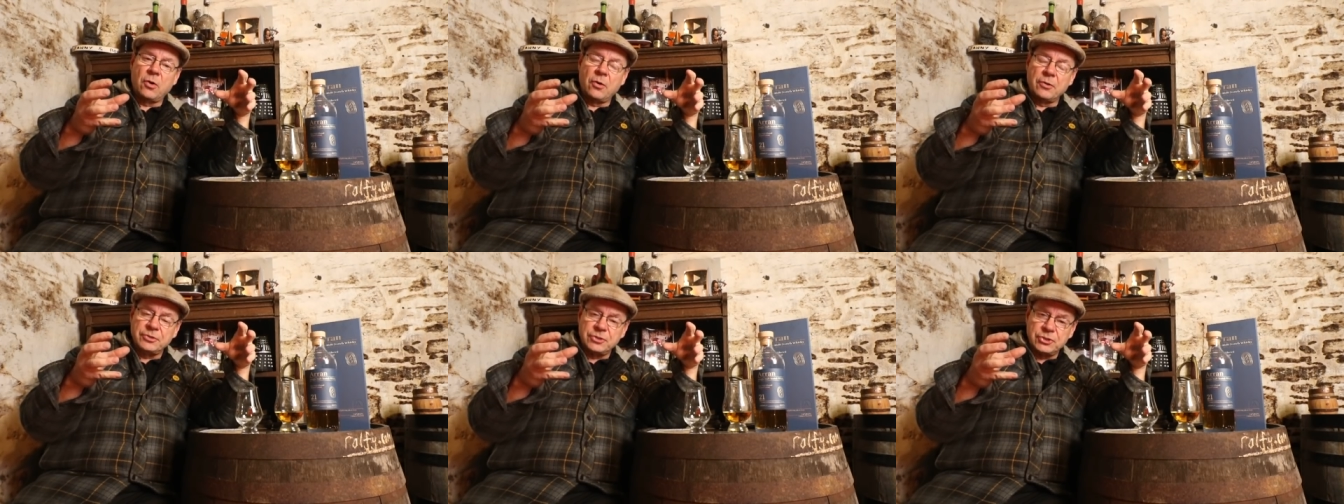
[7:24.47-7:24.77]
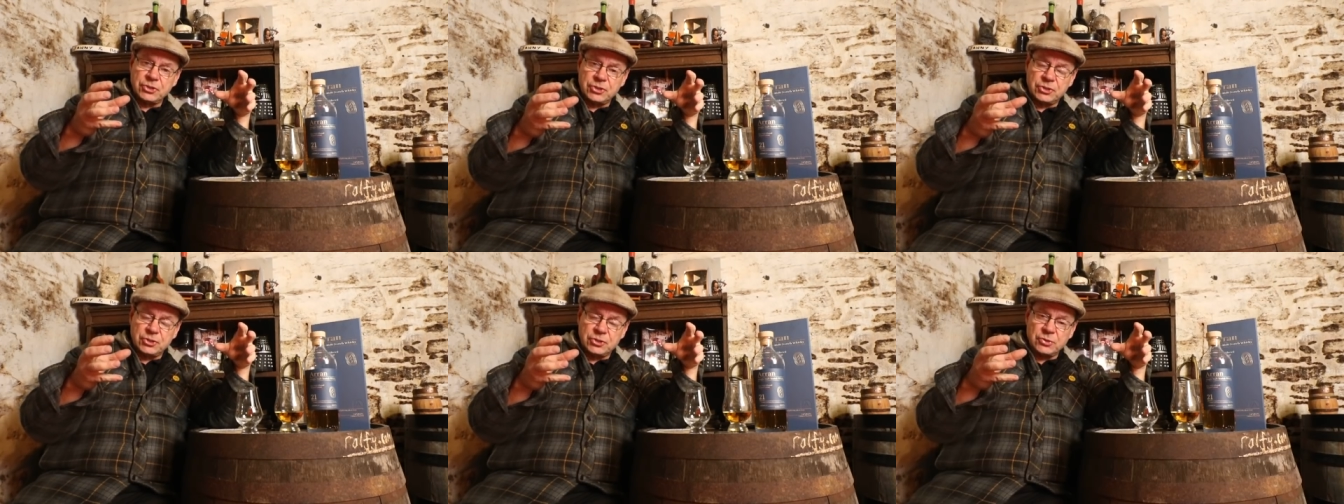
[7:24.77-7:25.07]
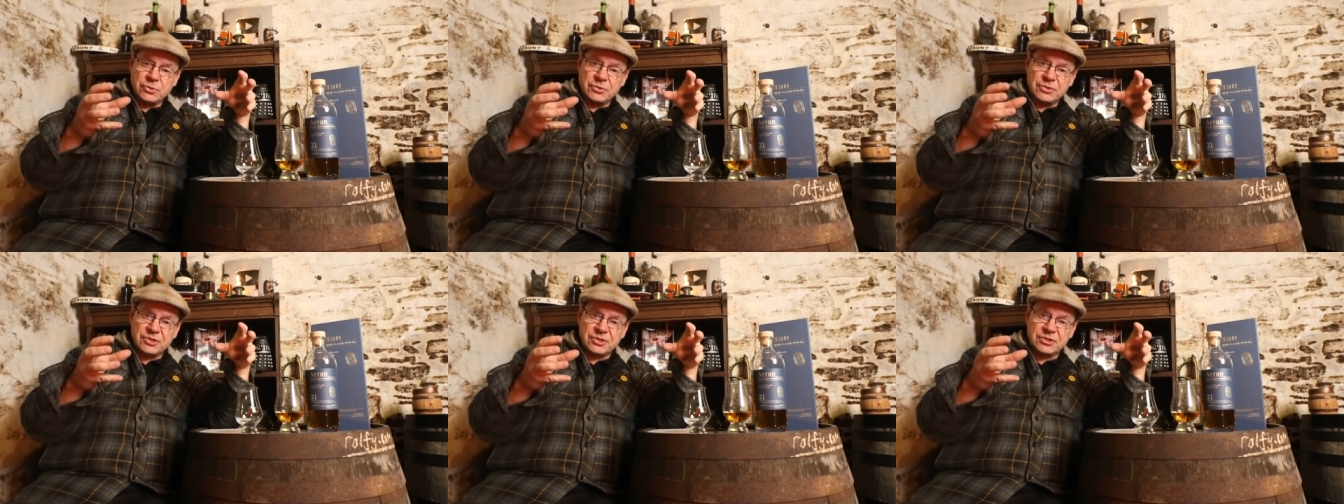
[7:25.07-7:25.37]
orange
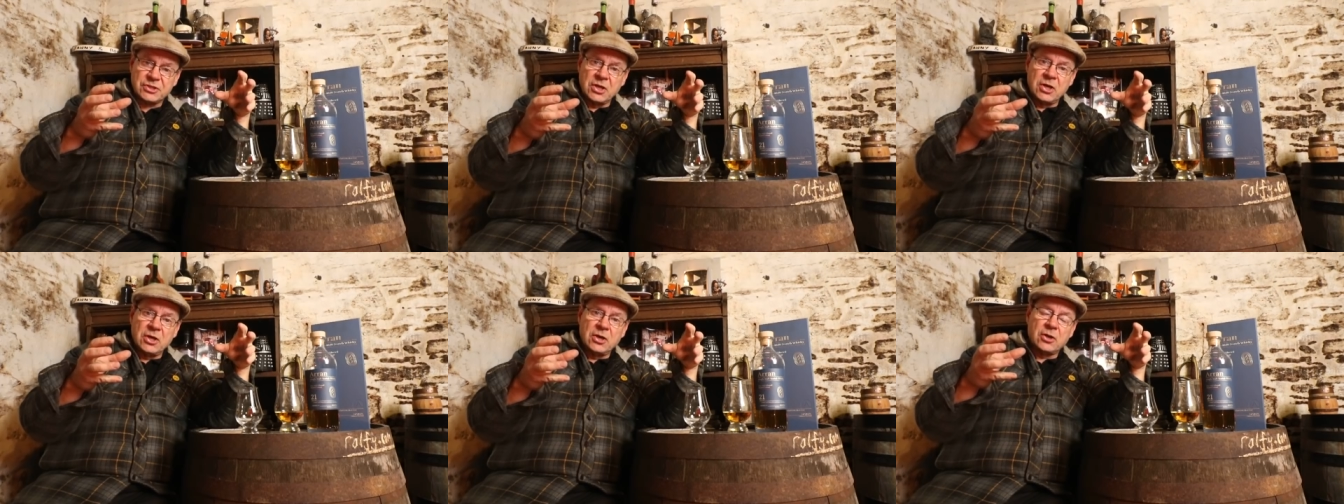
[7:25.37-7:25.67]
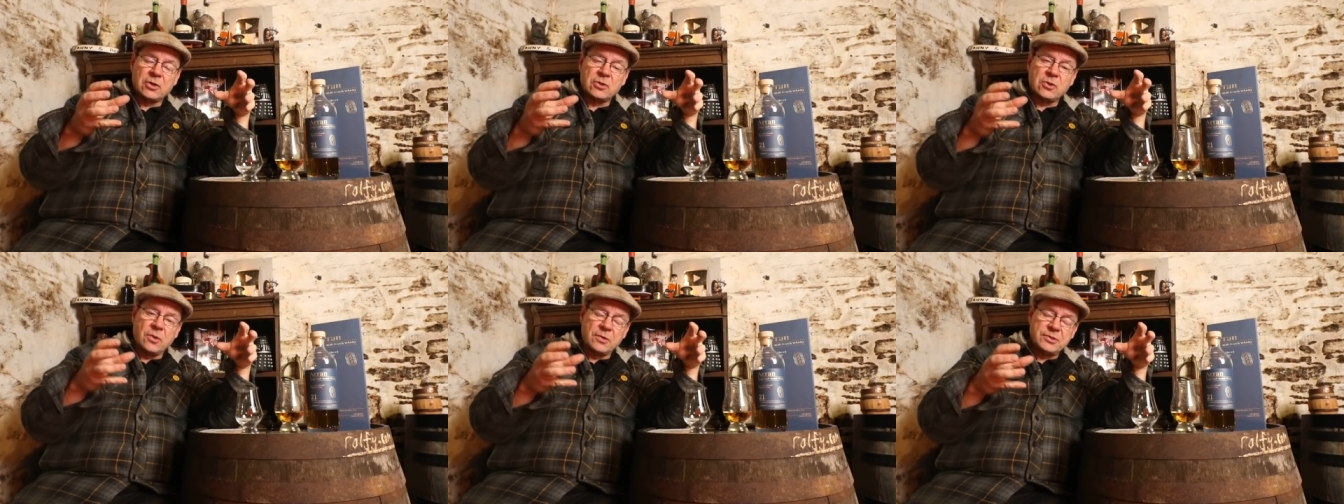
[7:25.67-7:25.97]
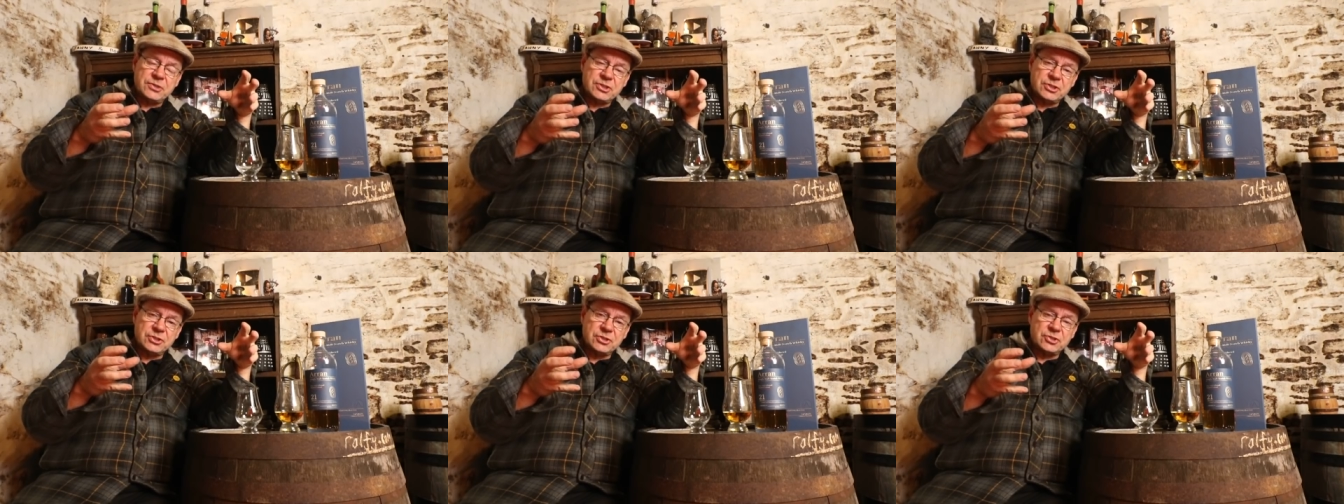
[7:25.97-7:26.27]
juice or
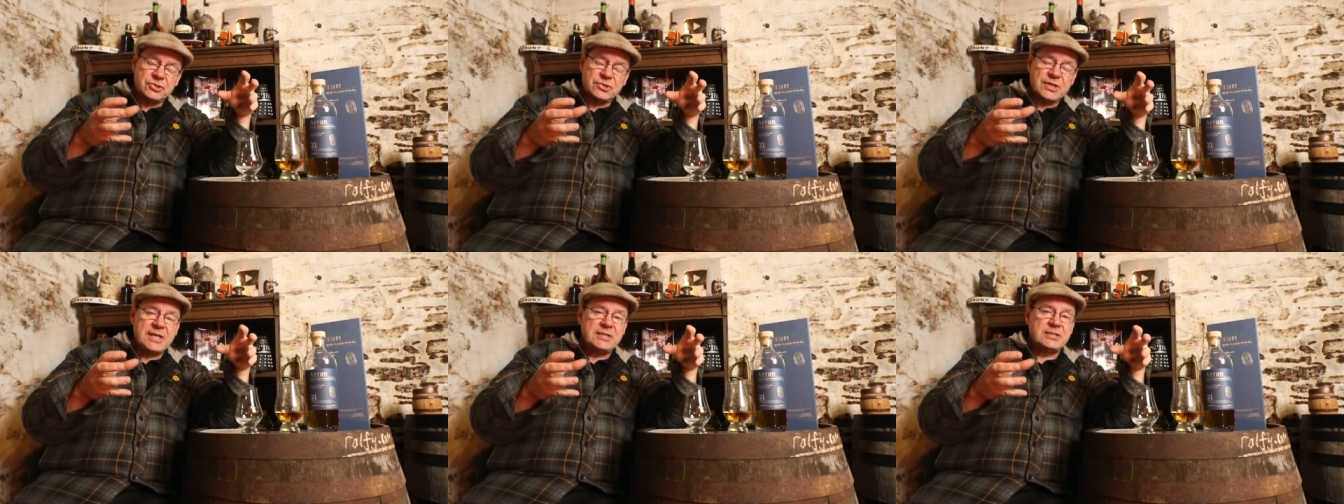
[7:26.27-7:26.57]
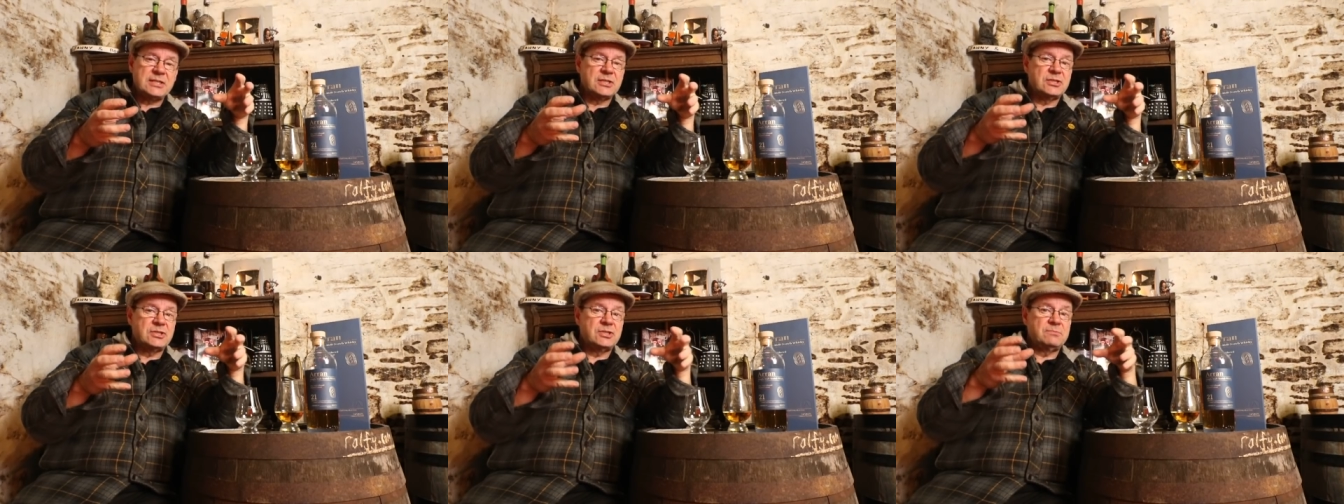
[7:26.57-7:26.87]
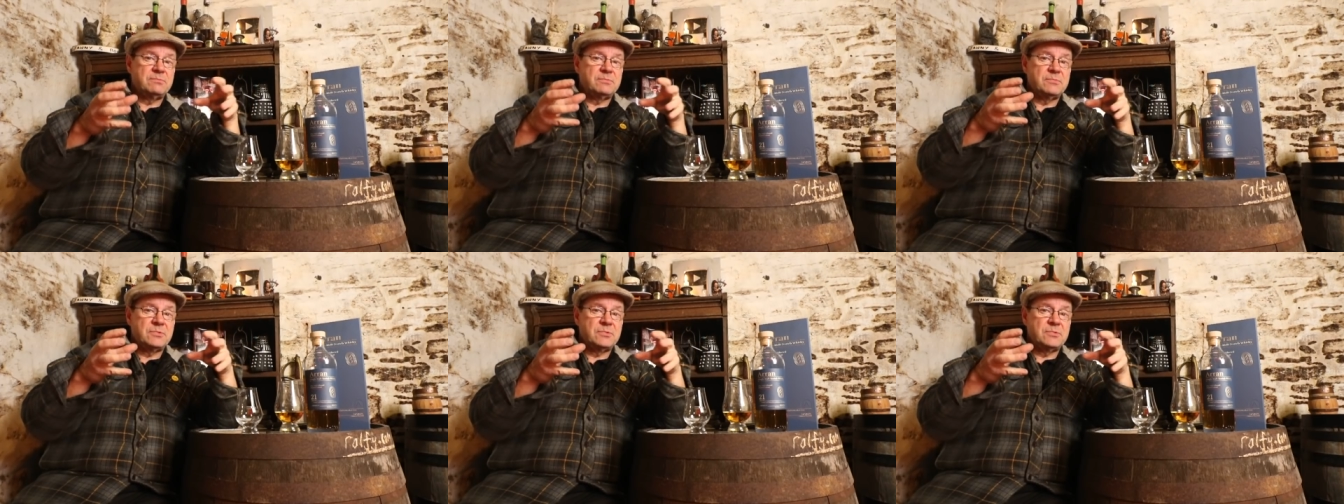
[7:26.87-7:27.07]
concentrated